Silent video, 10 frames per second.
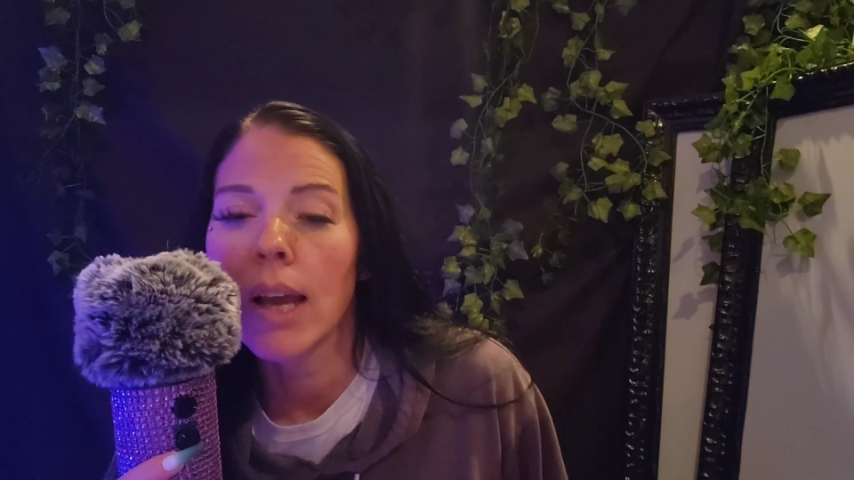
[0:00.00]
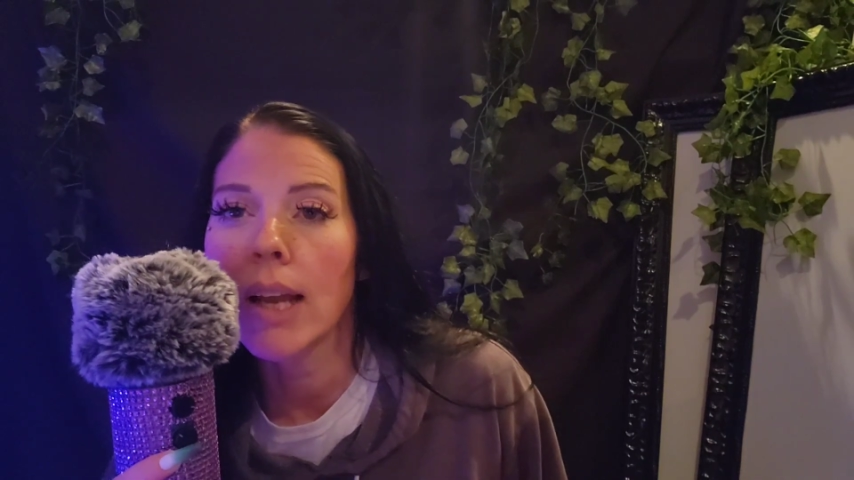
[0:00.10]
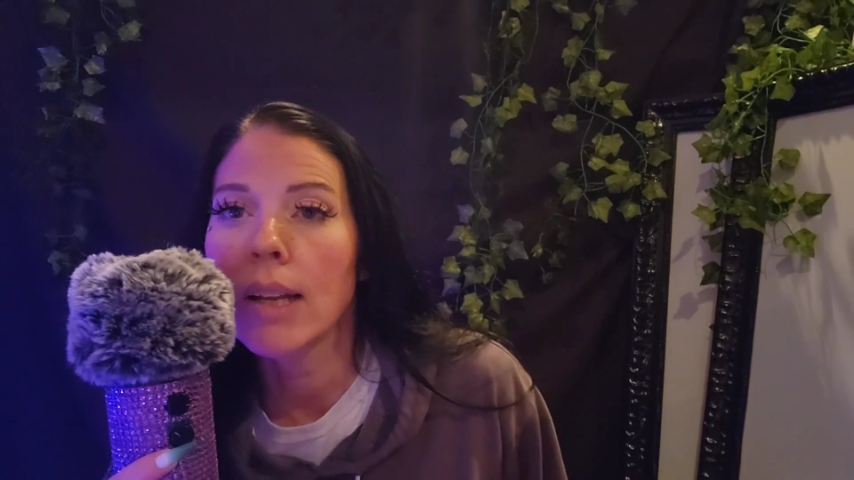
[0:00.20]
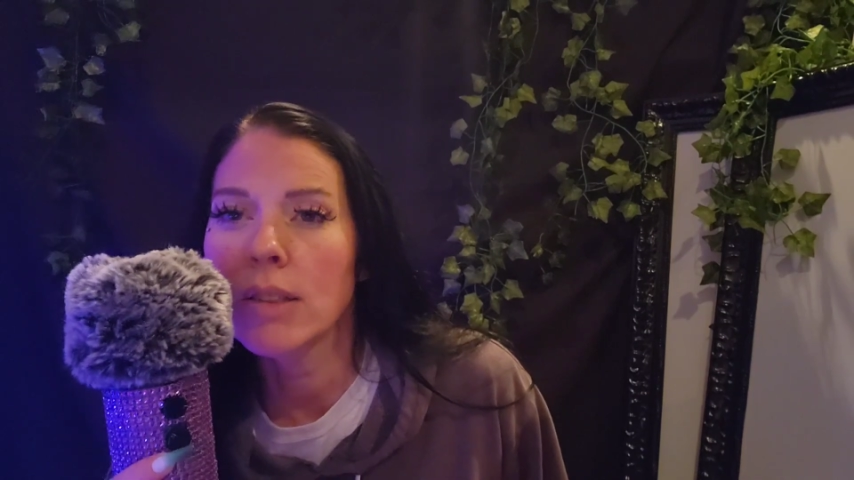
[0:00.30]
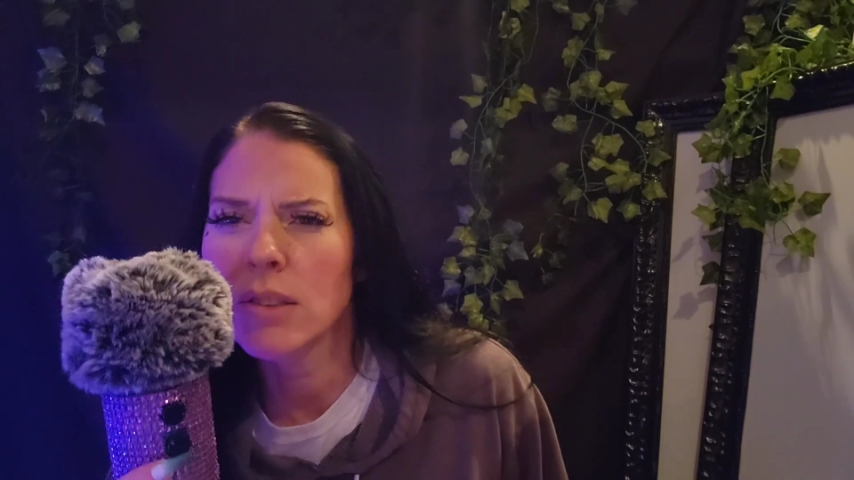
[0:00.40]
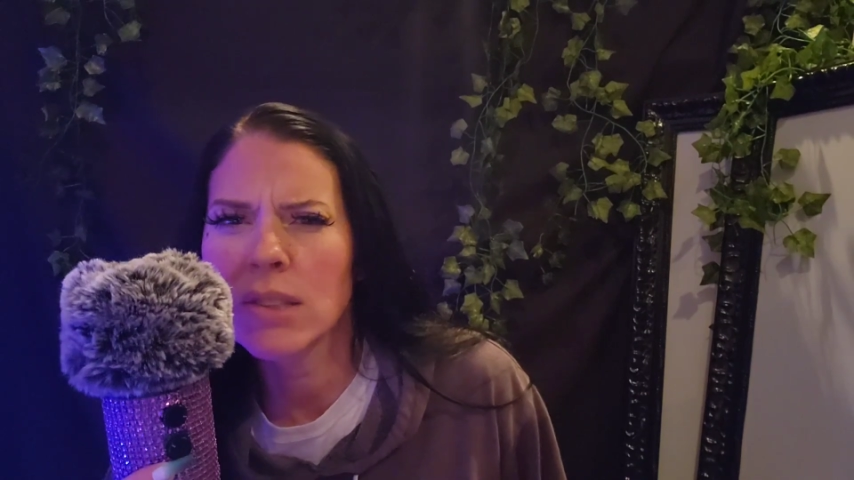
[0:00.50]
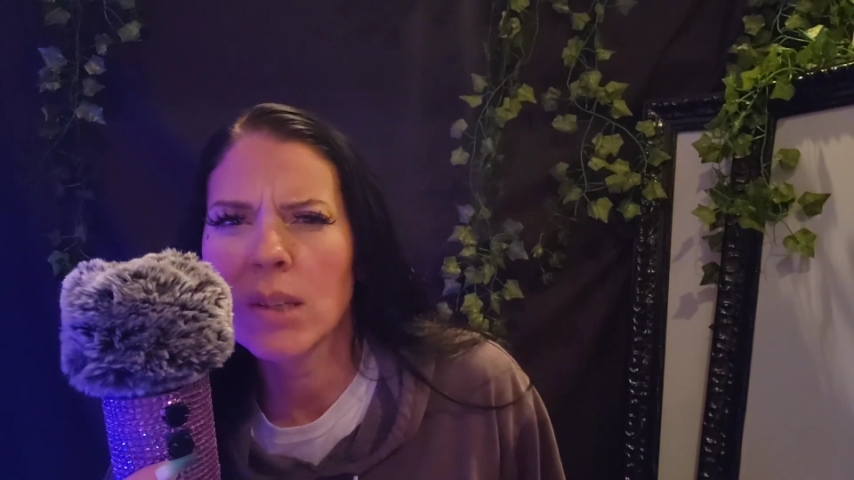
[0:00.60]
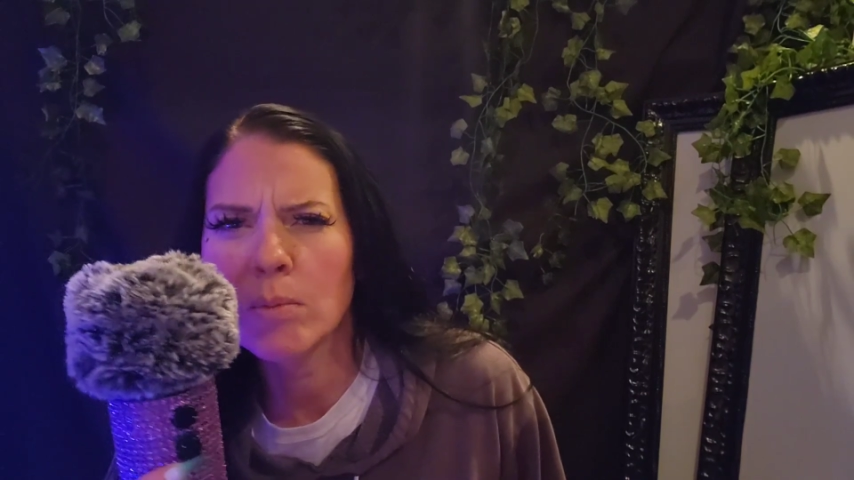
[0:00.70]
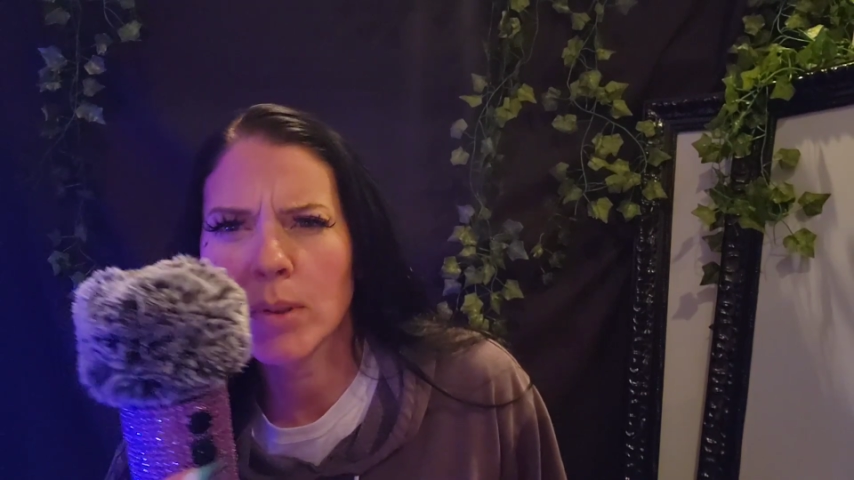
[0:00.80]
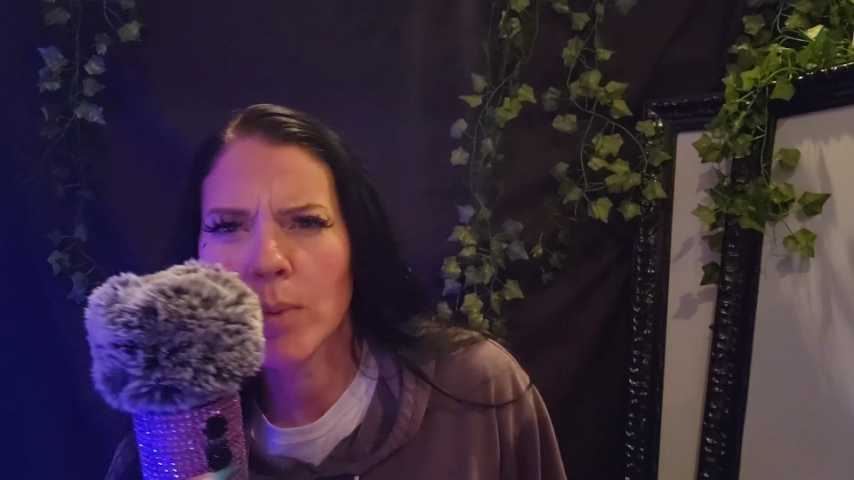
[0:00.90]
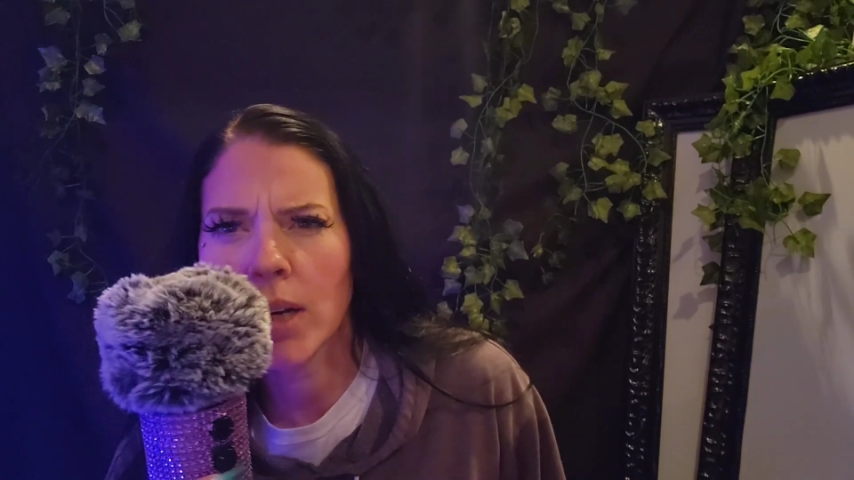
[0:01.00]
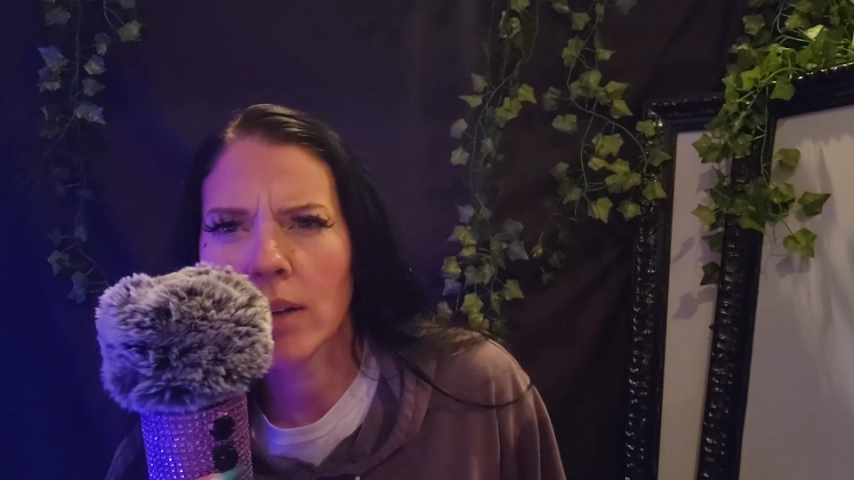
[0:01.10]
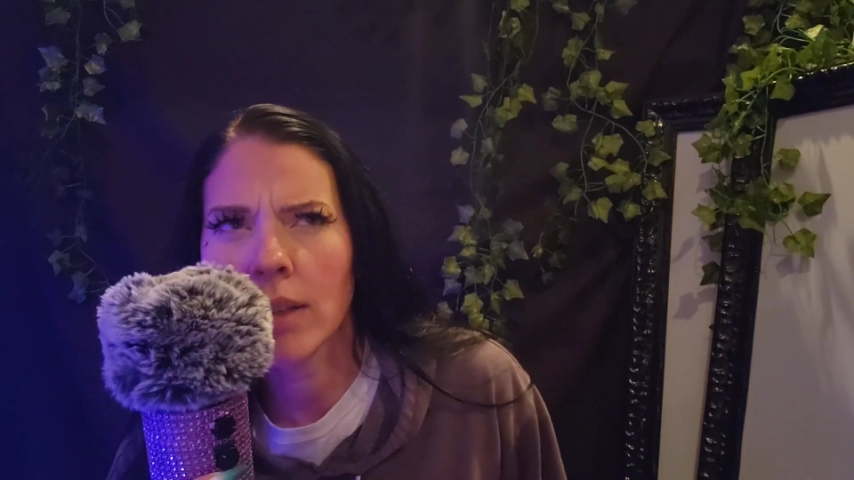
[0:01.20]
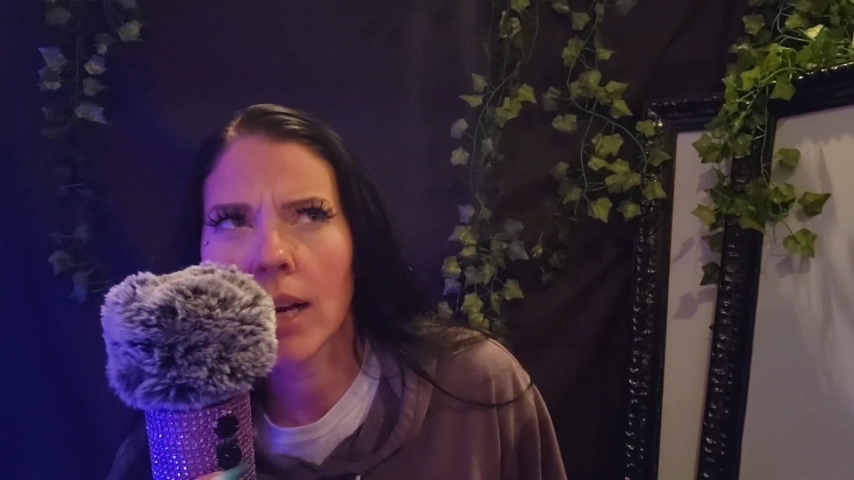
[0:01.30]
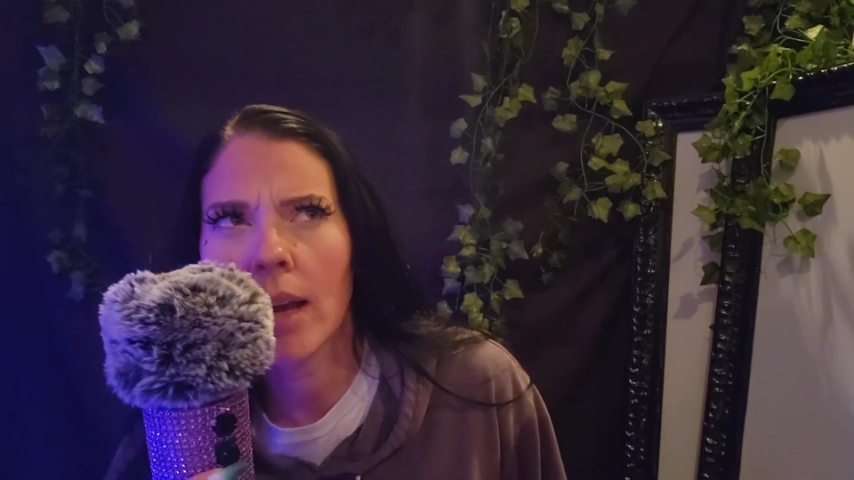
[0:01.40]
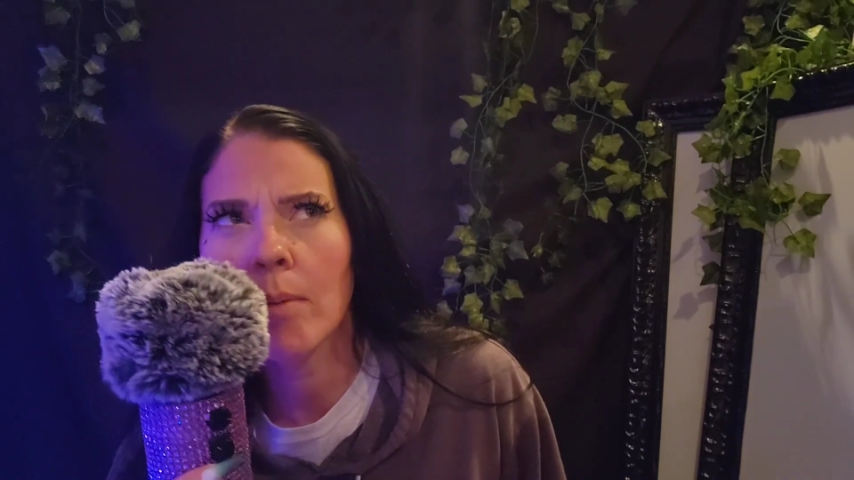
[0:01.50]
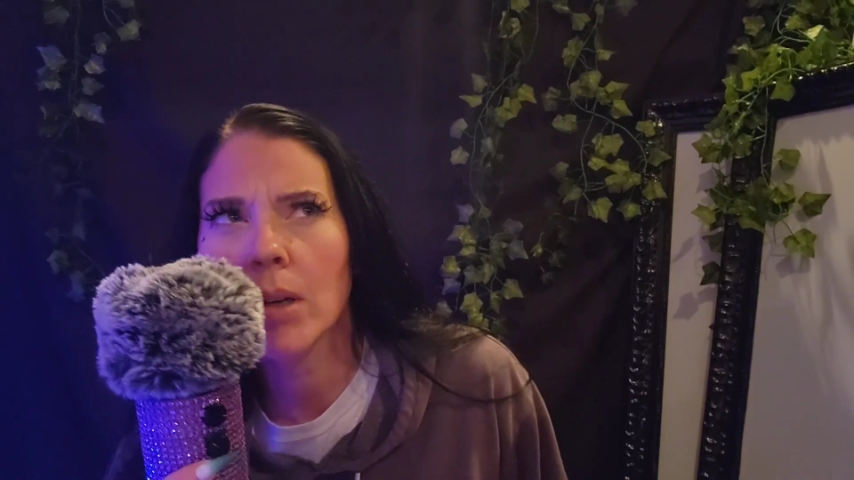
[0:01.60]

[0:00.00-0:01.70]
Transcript: And it seems weird that I